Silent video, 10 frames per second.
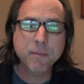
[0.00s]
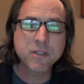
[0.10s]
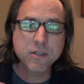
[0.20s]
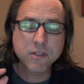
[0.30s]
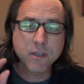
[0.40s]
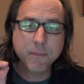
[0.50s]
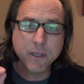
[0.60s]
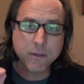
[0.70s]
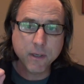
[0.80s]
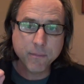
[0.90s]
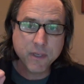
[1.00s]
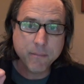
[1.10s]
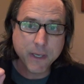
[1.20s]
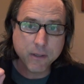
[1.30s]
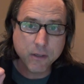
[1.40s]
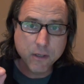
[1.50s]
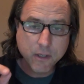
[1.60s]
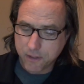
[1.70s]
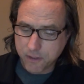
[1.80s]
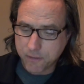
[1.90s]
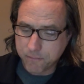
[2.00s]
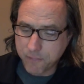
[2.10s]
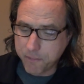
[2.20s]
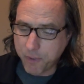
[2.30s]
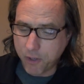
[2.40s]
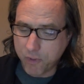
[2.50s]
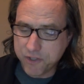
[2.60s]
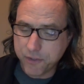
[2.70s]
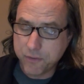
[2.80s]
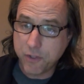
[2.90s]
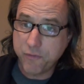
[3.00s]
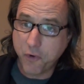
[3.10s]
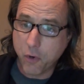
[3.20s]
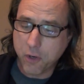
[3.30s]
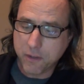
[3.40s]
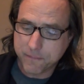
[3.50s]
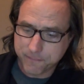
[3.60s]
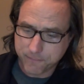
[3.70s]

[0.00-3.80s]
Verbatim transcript: because it's going to make your company better. Mudball1224.